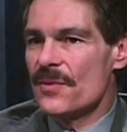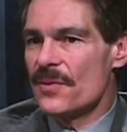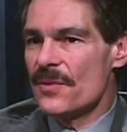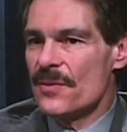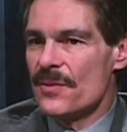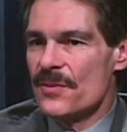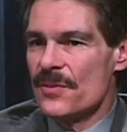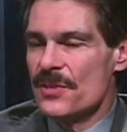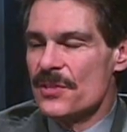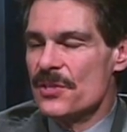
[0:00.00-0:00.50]

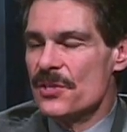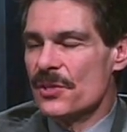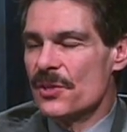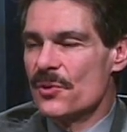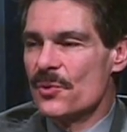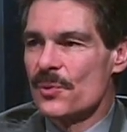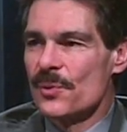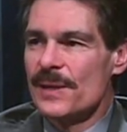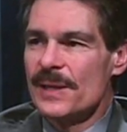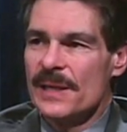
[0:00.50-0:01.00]
the
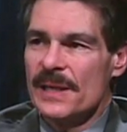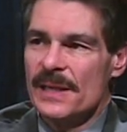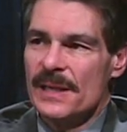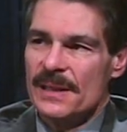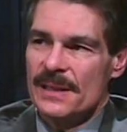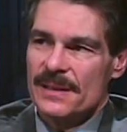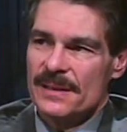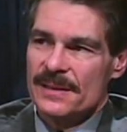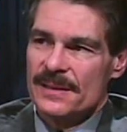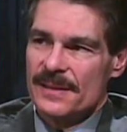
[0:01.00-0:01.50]
degree,
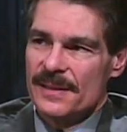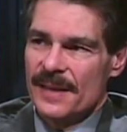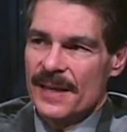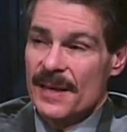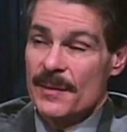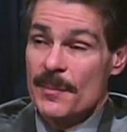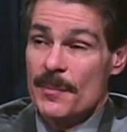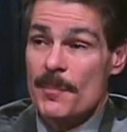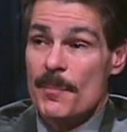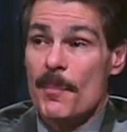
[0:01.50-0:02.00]

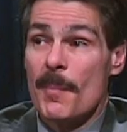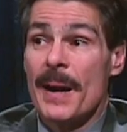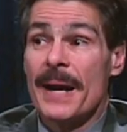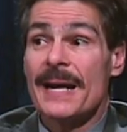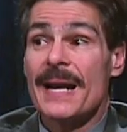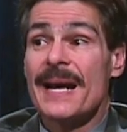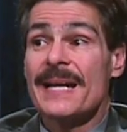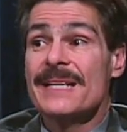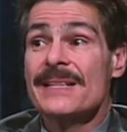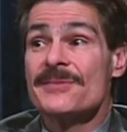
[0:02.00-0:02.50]
and might
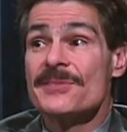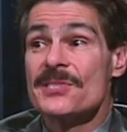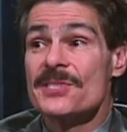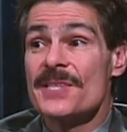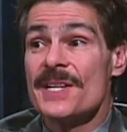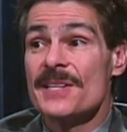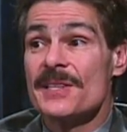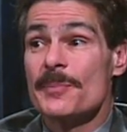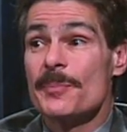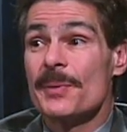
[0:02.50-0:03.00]
I even
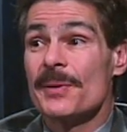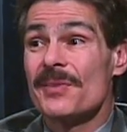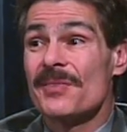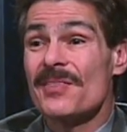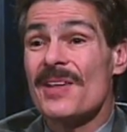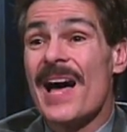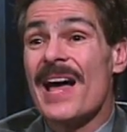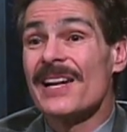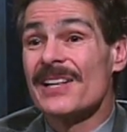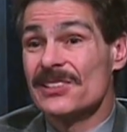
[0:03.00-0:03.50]
say the
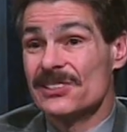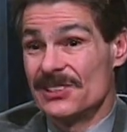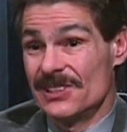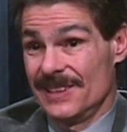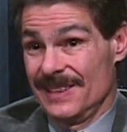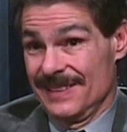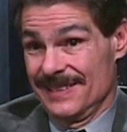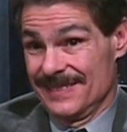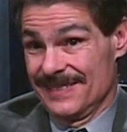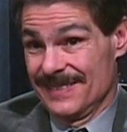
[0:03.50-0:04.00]

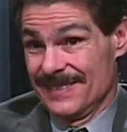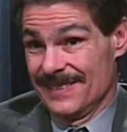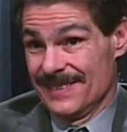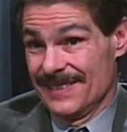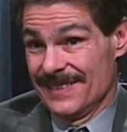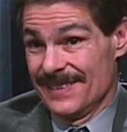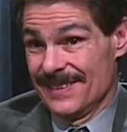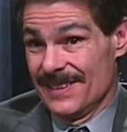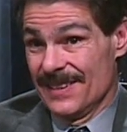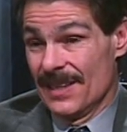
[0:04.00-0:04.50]
pathology
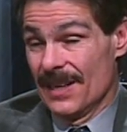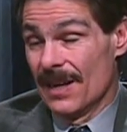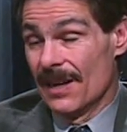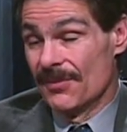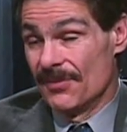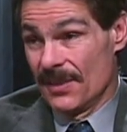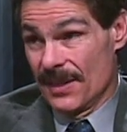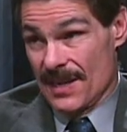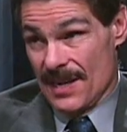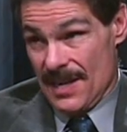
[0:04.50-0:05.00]

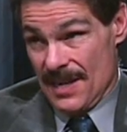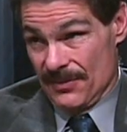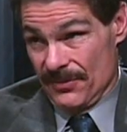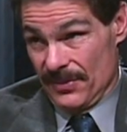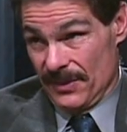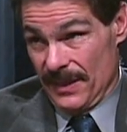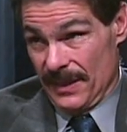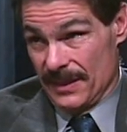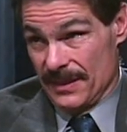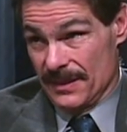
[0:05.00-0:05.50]
of the
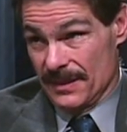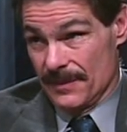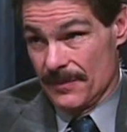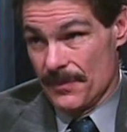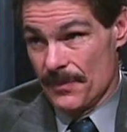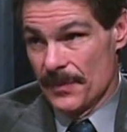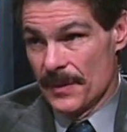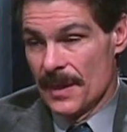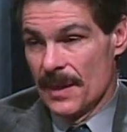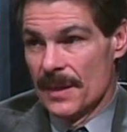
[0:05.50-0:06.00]
conflict.
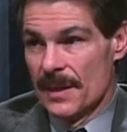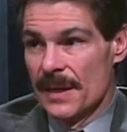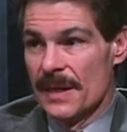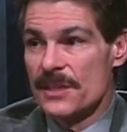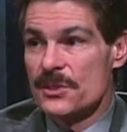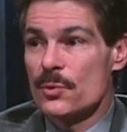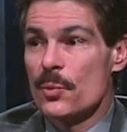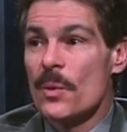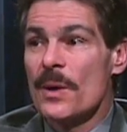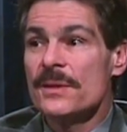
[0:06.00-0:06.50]

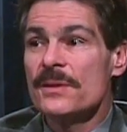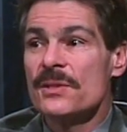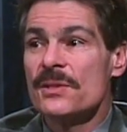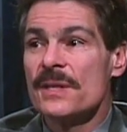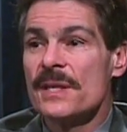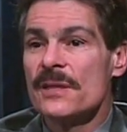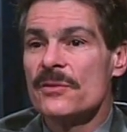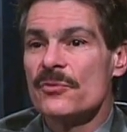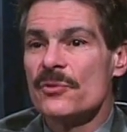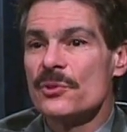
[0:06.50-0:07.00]
It's one
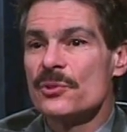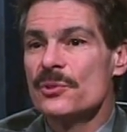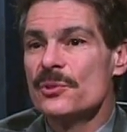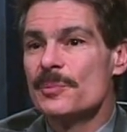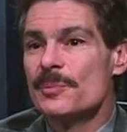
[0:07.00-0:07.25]
thing for two